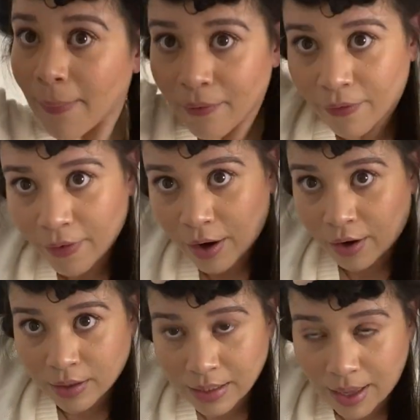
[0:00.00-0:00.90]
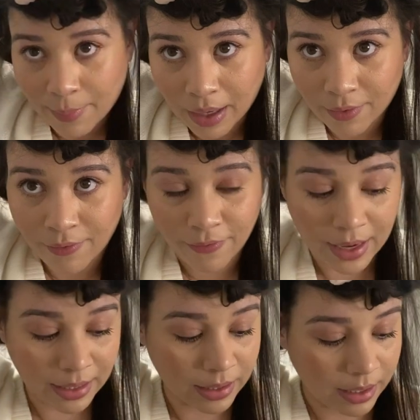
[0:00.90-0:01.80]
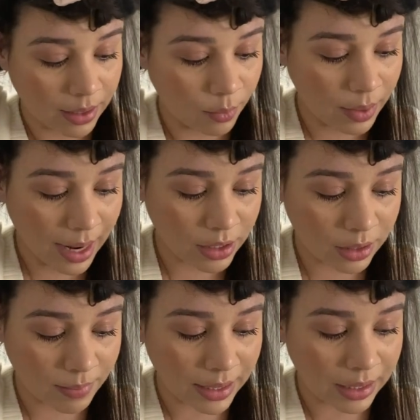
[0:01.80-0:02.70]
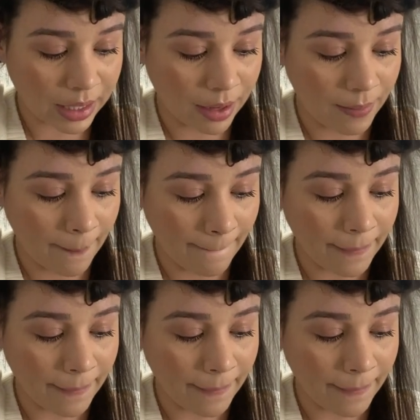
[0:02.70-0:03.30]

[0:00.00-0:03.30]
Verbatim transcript: But first, I'm gonna fix what I just messed up